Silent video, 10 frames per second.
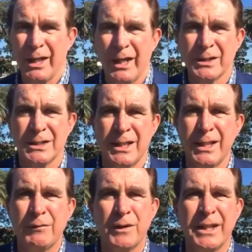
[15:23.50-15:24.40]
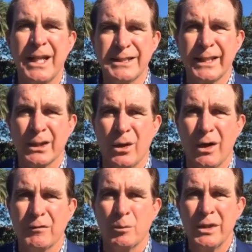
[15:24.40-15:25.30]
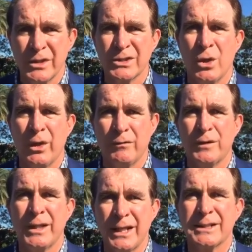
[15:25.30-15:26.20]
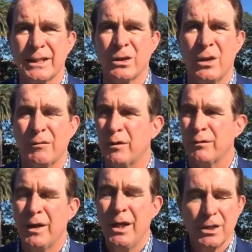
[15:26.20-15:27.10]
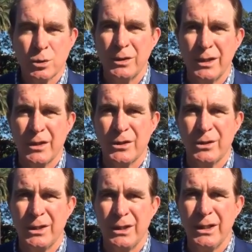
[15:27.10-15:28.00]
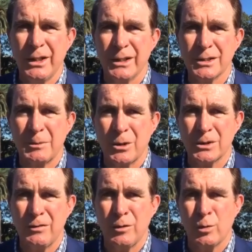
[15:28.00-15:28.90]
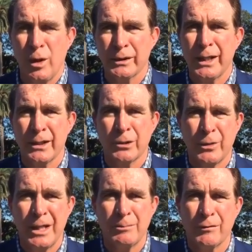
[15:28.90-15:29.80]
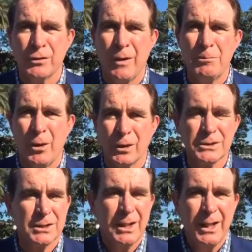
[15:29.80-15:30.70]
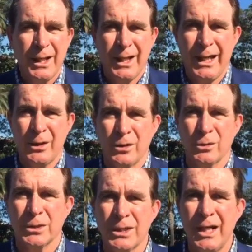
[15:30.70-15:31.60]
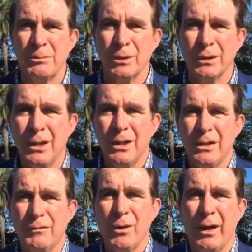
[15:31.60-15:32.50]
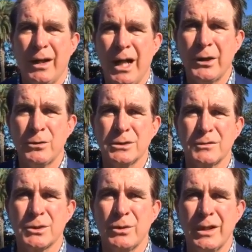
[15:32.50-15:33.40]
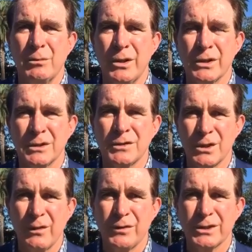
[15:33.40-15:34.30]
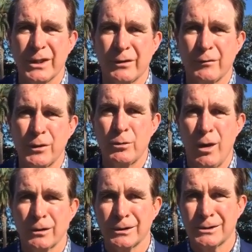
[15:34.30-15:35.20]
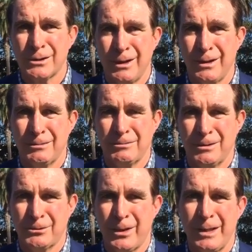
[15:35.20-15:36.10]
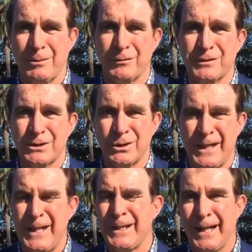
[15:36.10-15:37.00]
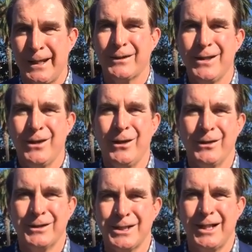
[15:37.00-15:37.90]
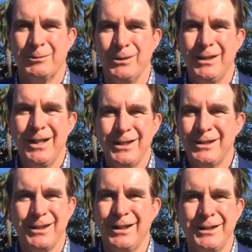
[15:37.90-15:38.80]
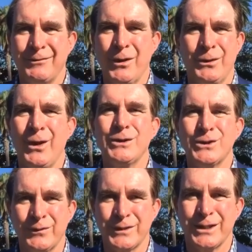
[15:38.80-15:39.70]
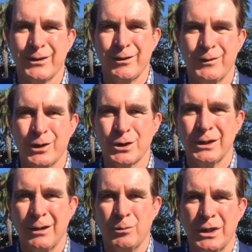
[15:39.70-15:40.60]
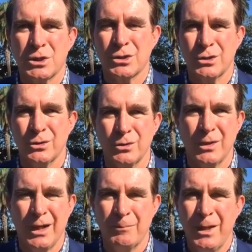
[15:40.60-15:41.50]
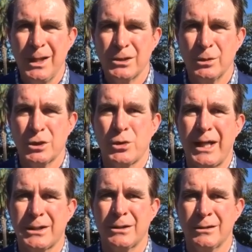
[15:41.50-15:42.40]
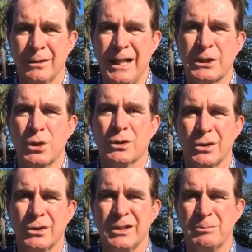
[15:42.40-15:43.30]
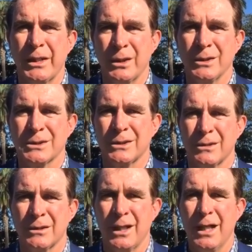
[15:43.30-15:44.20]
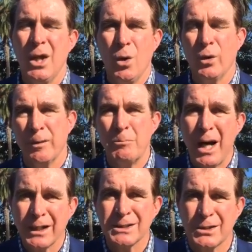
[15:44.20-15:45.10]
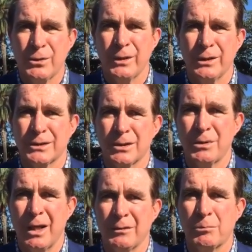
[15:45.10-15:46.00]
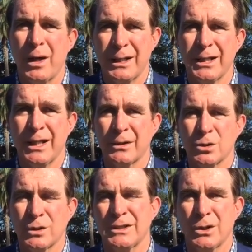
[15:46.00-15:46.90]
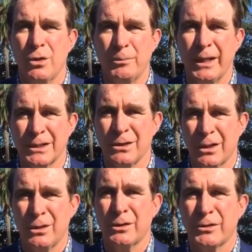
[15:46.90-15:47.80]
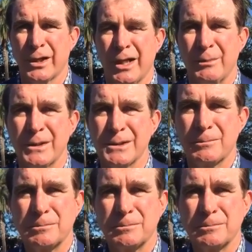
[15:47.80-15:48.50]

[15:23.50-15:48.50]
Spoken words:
gardens, they're there for the asset life, and we design for the asset life of 20 and 30 years, because if you rolled out a gram of compost out onto a table, you've got hundreds of square metres of surface area. If you rolled a gram of sand out on a table, you've got no surface area virtually in which to attract and latch onto these metals and all the bugs that are in it to be able to break down toxic compounds like hydrocarbons.